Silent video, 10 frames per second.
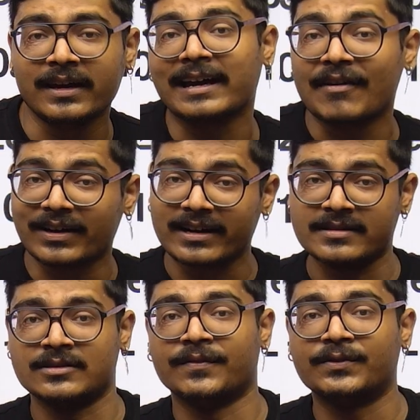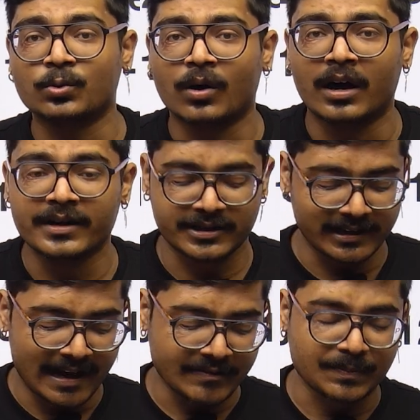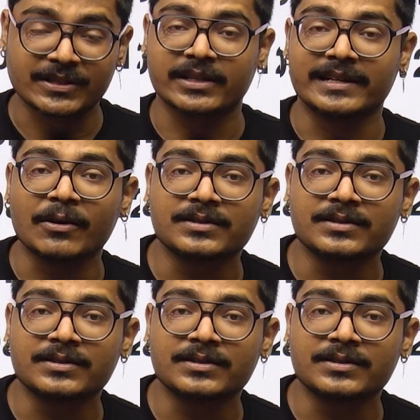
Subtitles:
Every class is of 2 hours. You'll have special doubt